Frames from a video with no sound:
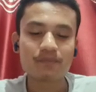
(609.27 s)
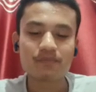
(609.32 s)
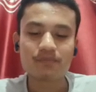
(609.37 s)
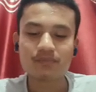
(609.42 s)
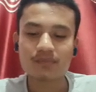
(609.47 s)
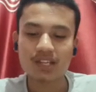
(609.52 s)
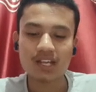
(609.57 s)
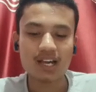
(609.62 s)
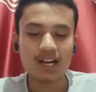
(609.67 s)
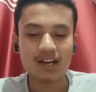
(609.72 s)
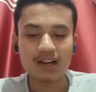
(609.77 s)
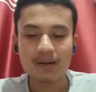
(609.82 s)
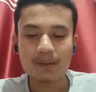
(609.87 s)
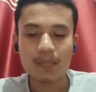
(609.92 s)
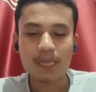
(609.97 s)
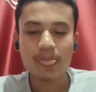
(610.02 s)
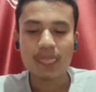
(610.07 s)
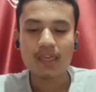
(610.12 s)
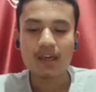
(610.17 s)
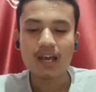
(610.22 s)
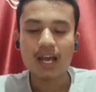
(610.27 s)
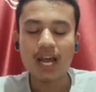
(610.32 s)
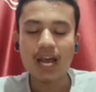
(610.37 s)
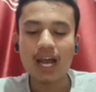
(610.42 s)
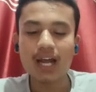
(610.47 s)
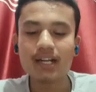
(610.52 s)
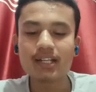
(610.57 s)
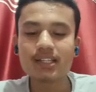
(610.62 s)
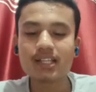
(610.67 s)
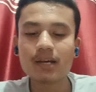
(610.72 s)
Yeah.
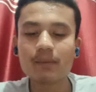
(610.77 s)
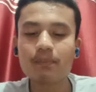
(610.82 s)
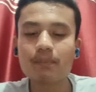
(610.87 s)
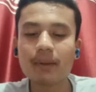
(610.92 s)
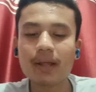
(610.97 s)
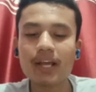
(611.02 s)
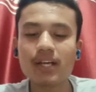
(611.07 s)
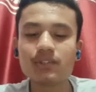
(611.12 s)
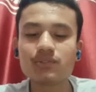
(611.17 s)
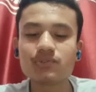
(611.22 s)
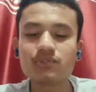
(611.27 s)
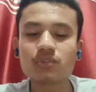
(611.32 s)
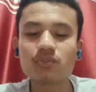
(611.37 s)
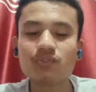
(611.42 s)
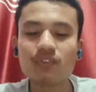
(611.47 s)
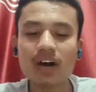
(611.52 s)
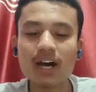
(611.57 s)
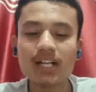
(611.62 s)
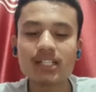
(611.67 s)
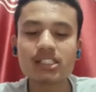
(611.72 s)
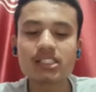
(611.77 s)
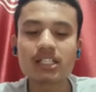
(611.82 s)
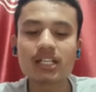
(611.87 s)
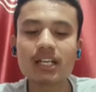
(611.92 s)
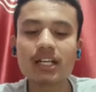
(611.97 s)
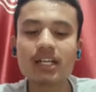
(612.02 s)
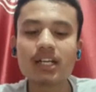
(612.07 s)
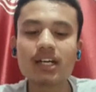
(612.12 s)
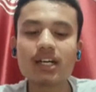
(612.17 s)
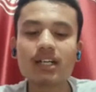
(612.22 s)
And the praised watch
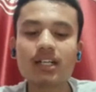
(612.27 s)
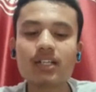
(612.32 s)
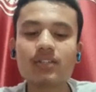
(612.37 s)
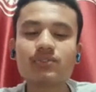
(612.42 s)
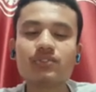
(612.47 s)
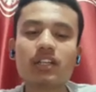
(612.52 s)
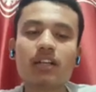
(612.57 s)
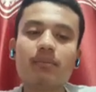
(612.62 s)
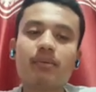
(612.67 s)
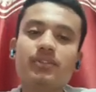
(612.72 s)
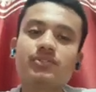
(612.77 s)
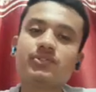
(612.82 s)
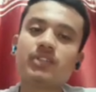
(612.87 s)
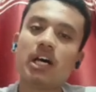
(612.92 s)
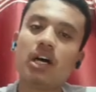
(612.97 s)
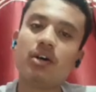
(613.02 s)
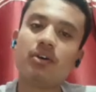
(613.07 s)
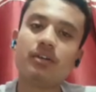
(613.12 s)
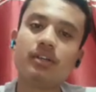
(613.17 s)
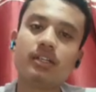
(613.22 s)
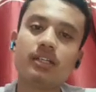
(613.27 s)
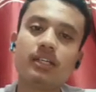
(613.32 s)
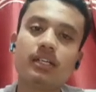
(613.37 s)
returned the silver sound.